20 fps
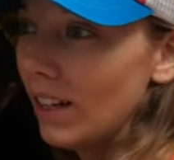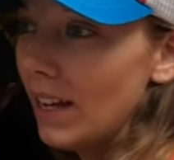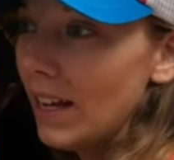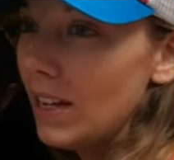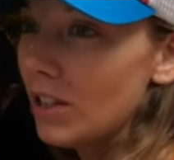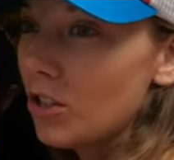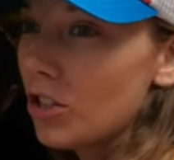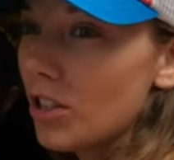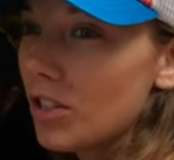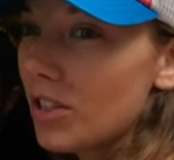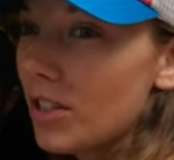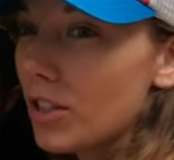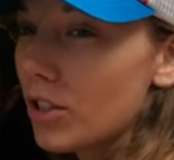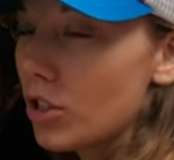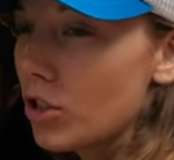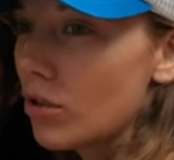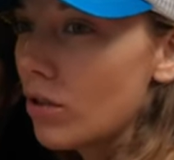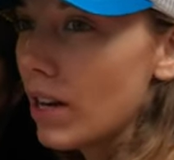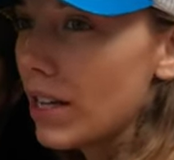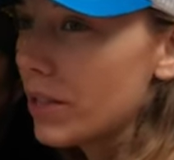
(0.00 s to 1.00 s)
It's just a
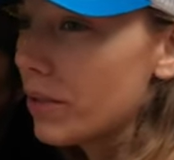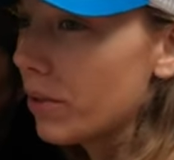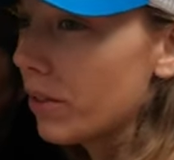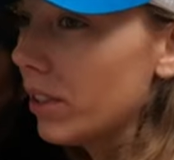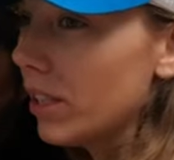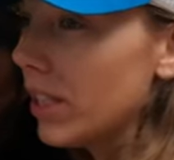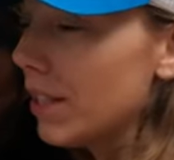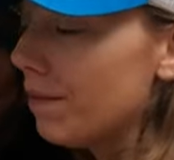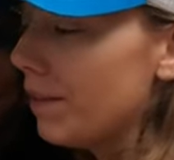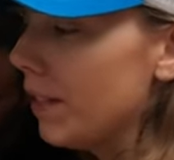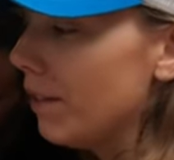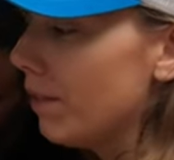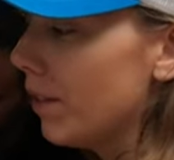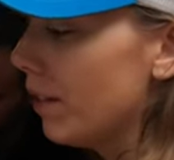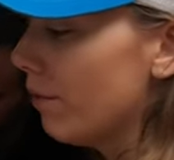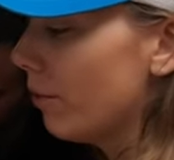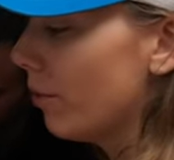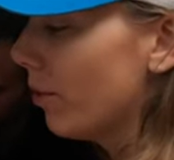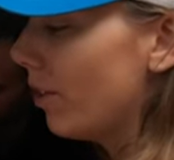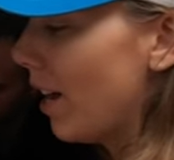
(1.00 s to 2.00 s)
stress relief,
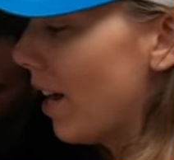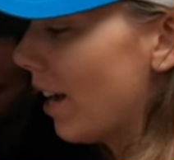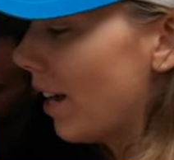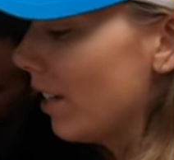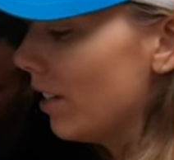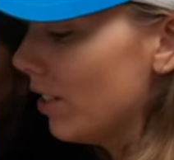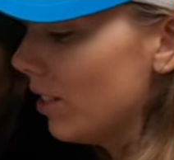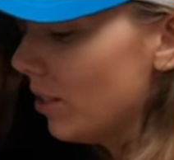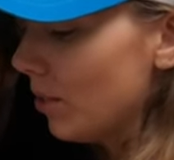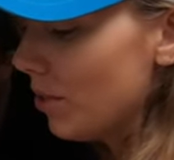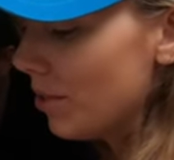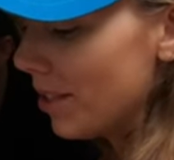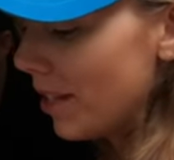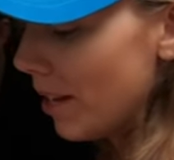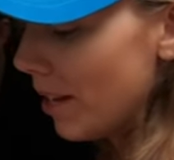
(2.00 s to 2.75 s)
even if we're not gonna use